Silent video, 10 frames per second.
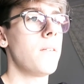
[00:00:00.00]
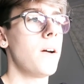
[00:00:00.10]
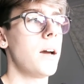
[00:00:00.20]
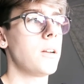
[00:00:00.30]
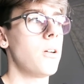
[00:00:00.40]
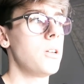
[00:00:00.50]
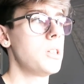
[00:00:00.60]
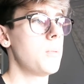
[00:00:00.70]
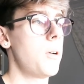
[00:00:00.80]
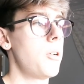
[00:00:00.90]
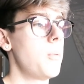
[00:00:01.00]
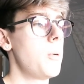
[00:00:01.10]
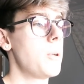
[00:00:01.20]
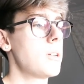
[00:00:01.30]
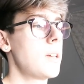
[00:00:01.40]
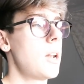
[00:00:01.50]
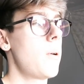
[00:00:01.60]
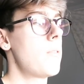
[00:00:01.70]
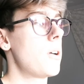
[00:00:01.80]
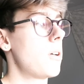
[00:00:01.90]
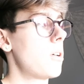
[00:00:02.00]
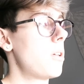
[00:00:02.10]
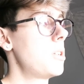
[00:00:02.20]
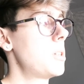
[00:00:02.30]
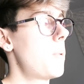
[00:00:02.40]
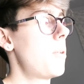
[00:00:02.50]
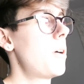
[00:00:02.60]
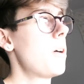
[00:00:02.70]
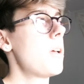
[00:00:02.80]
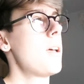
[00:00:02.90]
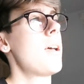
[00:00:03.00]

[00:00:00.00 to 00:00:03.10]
if I had college tomorrow, but because I know I've not got college tomorrow,